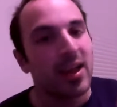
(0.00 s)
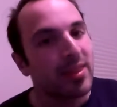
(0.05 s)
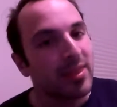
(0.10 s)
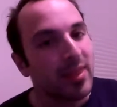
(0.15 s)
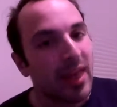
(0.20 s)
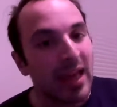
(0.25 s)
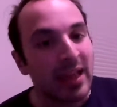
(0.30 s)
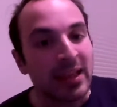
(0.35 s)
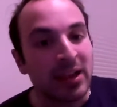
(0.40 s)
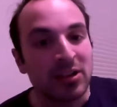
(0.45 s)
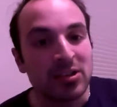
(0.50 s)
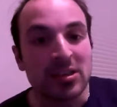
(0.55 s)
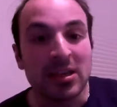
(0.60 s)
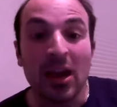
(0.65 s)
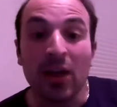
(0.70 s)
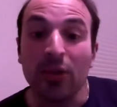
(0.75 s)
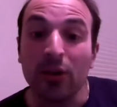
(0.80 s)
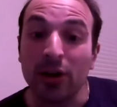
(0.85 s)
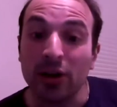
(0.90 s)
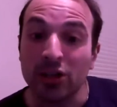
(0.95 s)
and here's
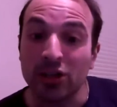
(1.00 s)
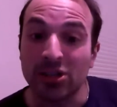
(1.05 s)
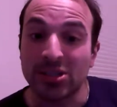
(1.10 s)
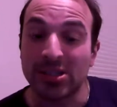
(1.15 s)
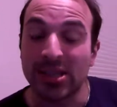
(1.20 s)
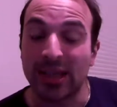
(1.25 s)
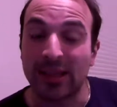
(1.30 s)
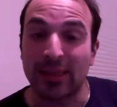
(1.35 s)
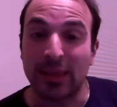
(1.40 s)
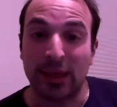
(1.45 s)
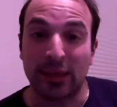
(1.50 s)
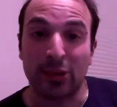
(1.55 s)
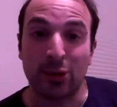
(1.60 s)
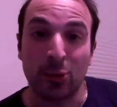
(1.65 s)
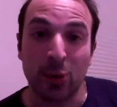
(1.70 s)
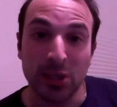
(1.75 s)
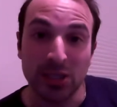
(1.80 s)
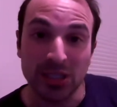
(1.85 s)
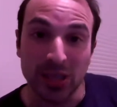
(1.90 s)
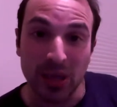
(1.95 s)
another interesting thing. There
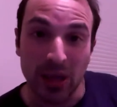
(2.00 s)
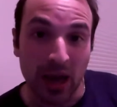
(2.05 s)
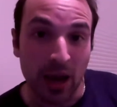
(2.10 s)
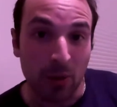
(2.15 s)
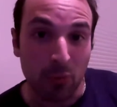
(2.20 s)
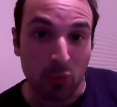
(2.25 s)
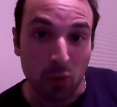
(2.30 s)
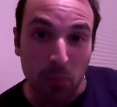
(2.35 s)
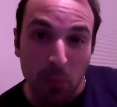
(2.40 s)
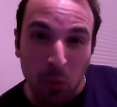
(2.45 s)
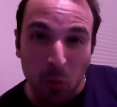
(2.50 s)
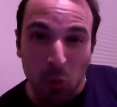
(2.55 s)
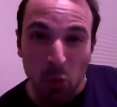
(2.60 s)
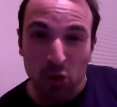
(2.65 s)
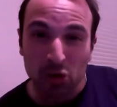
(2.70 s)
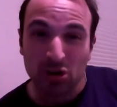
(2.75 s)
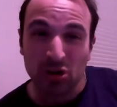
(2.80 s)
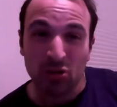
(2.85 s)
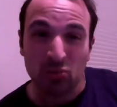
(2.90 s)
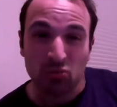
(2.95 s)
was a
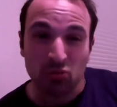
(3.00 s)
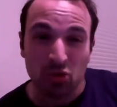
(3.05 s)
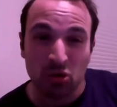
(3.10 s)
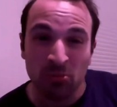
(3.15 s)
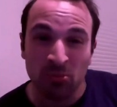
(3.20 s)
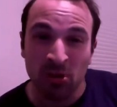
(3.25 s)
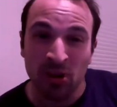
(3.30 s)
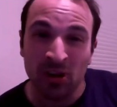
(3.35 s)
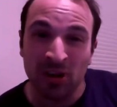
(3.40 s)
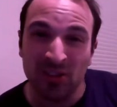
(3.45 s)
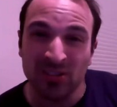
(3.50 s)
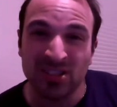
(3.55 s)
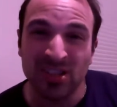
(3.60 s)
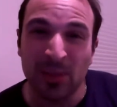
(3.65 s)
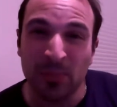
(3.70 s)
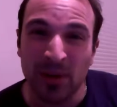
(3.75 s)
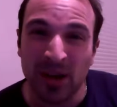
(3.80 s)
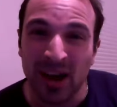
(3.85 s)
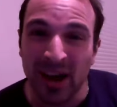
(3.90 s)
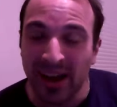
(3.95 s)
report or a rumor of
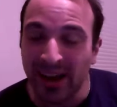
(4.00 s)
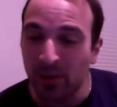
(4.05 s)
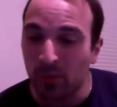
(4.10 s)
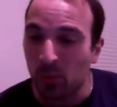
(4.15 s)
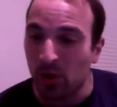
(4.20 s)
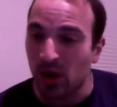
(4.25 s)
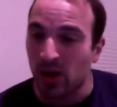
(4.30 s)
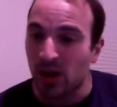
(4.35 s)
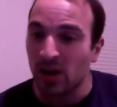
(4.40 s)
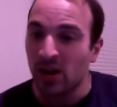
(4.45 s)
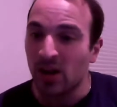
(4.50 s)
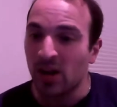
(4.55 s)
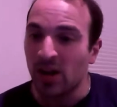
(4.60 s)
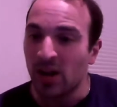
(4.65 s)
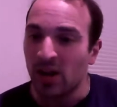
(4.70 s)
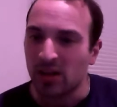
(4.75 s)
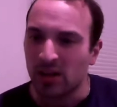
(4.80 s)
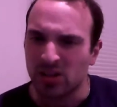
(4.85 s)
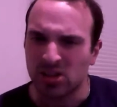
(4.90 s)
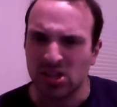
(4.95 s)
some kind where
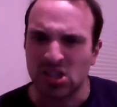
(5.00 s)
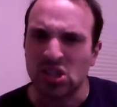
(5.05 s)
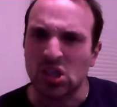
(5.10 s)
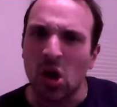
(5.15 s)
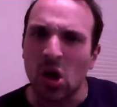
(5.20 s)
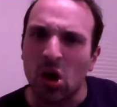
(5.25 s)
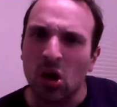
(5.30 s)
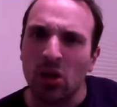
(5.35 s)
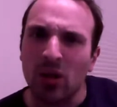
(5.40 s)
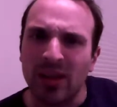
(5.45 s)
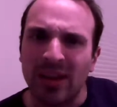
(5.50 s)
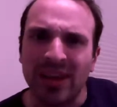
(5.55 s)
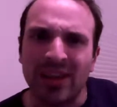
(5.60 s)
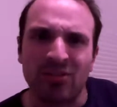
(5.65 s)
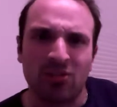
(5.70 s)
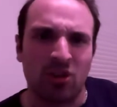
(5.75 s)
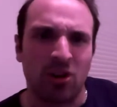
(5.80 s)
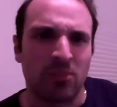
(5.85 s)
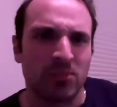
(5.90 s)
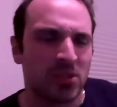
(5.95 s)
Stahl, in
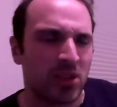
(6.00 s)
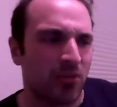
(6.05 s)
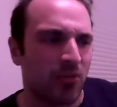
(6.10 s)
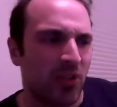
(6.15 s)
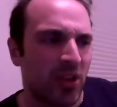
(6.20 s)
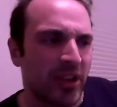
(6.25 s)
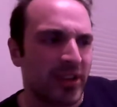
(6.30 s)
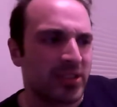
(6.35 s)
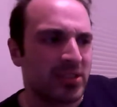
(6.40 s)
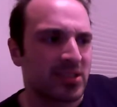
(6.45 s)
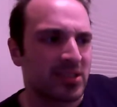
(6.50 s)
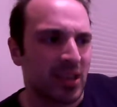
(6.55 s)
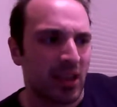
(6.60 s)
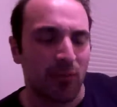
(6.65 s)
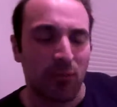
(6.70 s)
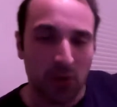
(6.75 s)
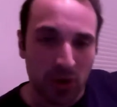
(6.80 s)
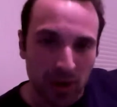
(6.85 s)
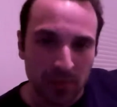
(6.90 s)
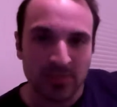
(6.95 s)
terms of his,
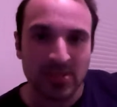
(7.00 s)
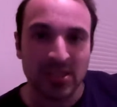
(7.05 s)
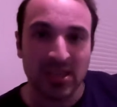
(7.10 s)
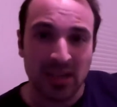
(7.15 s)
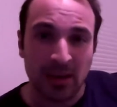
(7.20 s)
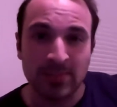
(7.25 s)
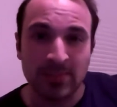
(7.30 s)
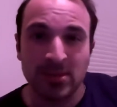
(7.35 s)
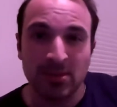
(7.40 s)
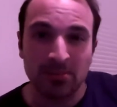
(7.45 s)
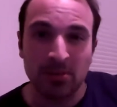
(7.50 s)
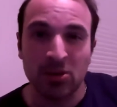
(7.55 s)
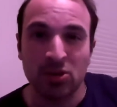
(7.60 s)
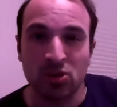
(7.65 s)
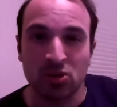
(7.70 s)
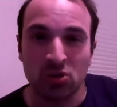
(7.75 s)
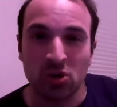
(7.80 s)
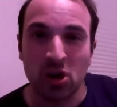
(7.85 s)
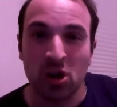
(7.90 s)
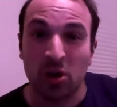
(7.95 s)
like, for him to come to
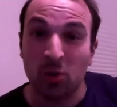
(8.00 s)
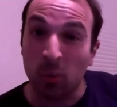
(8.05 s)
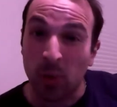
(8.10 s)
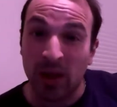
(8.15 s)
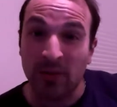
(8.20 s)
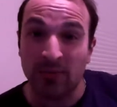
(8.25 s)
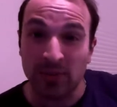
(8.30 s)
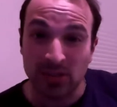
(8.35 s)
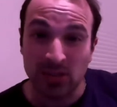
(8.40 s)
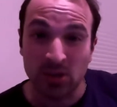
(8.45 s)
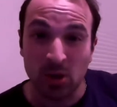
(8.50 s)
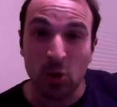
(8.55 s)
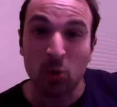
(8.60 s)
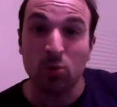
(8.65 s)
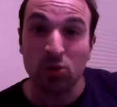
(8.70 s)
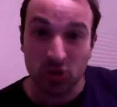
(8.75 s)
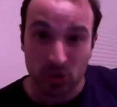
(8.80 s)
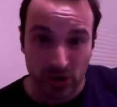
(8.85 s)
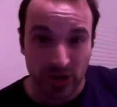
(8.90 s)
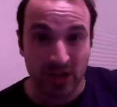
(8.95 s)
Montreal and waive his no
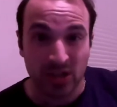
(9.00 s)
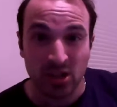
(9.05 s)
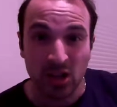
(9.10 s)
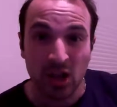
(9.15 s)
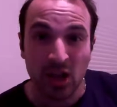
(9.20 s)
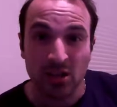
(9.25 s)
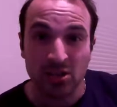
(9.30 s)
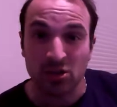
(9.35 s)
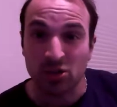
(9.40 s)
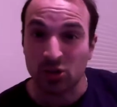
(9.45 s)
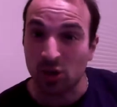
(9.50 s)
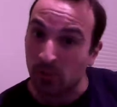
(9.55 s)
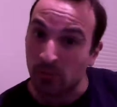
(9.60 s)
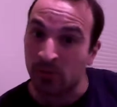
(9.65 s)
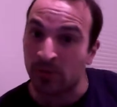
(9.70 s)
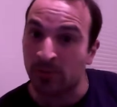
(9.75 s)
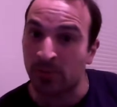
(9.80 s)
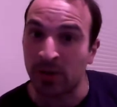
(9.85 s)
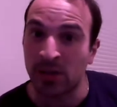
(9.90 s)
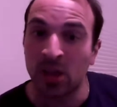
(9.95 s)
trade clause or no
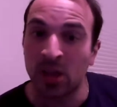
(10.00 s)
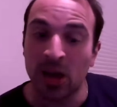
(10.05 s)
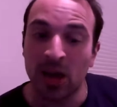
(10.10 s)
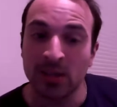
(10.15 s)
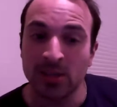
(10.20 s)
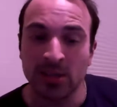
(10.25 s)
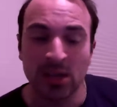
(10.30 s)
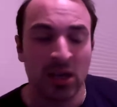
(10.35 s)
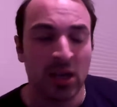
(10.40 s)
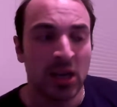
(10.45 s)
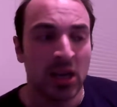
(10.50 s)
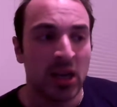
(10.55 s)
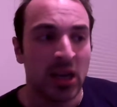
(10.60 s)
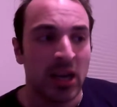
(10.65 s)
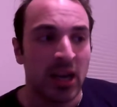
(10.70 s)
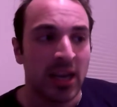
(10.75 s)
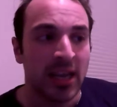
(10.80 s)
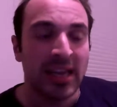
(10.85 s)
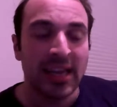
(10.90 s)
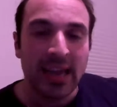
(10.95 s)
movement clause,
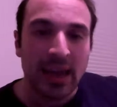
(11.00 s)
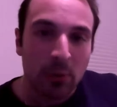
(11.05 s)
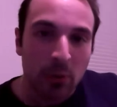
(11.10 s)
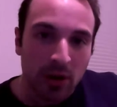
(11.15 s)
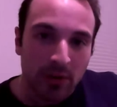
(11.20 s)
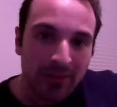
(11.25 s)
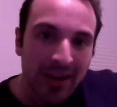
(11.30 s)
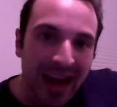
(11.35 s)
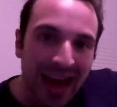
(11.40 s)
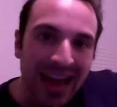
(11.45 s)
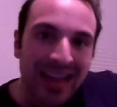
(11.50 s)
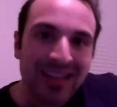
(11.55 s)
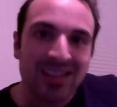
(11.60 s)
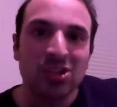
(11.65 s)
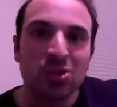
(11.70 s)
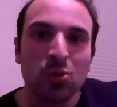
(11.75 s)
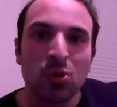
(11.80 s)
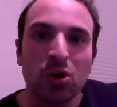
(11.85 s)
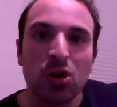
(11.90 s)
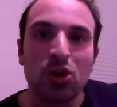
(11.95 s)
he would have had
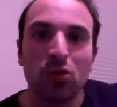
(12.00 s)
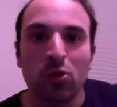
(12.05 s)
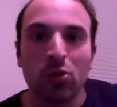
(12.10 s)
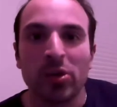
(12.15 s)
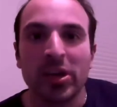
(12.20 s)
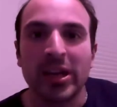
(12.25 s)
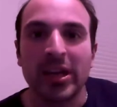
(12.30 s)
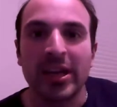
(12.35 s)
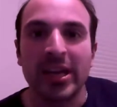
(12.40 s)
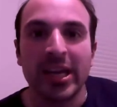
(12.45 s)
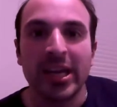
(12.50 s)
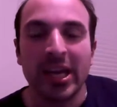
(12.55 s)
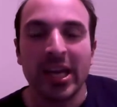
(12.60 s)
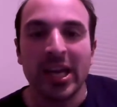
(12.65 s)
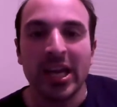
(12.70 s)
to agree